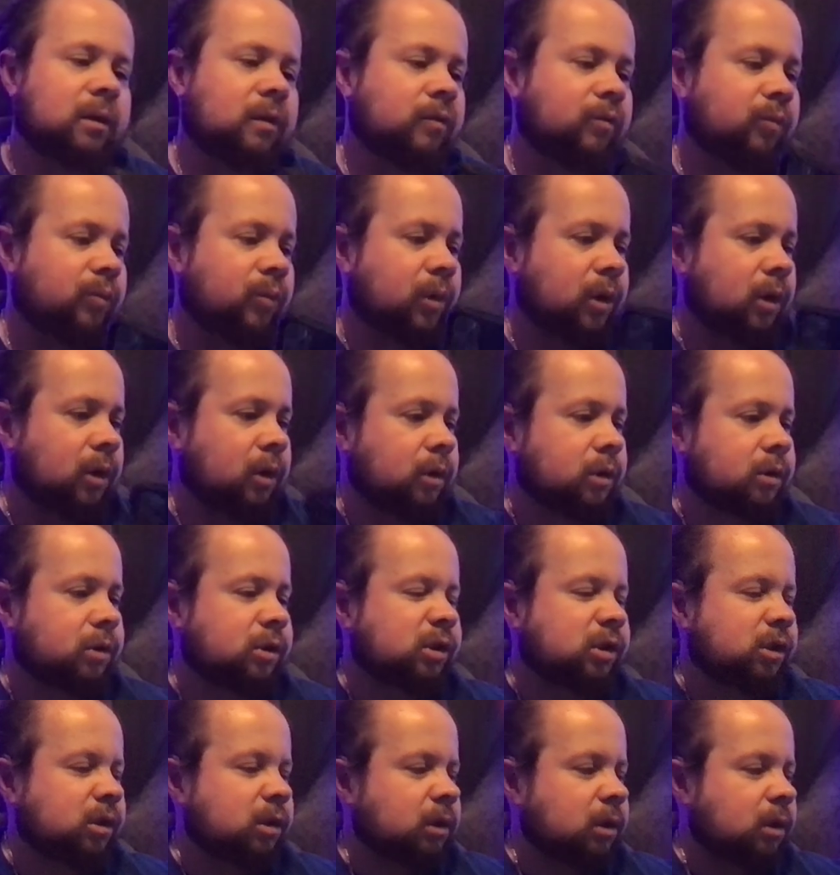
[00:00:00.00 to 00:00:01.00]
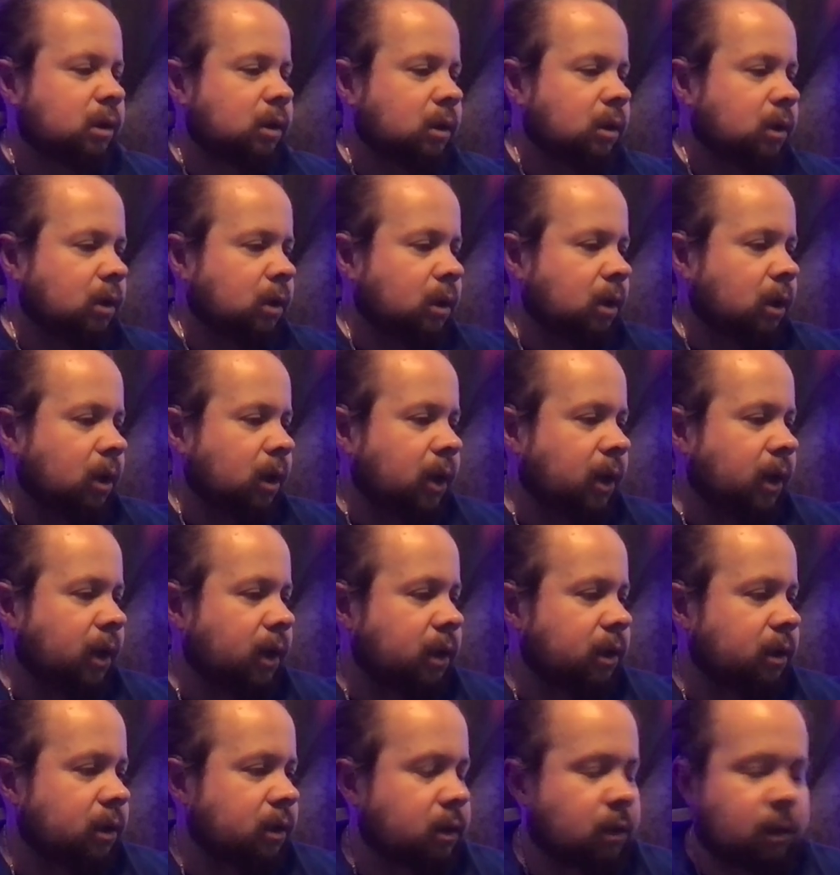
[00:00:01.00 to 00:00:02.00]
of March,
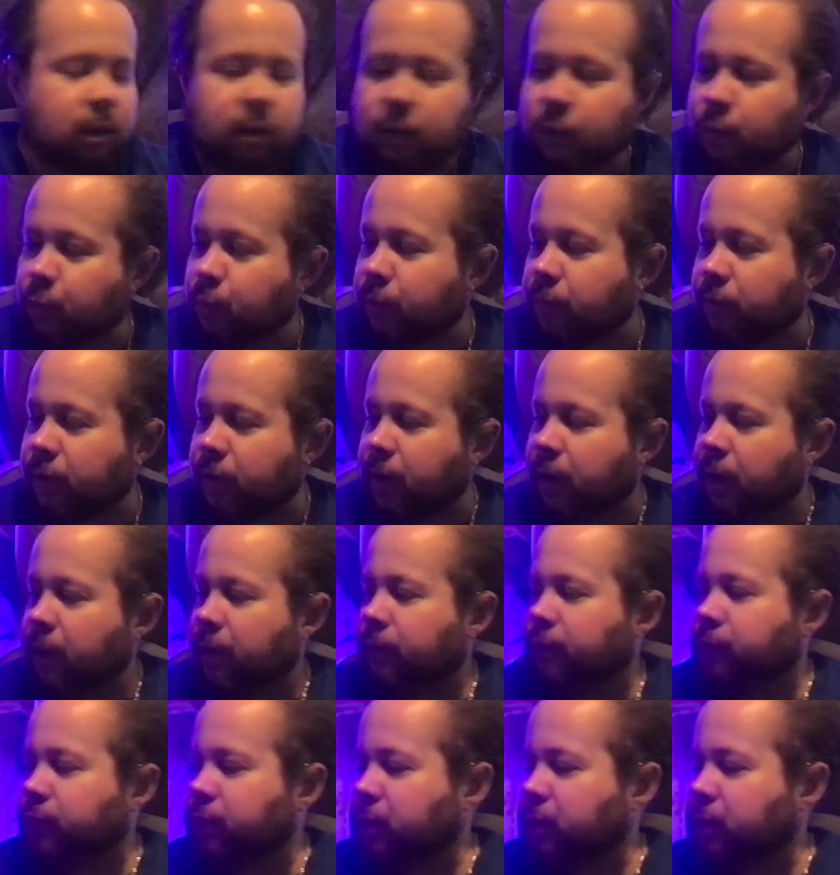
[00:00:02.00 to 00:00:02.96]
and it arrived.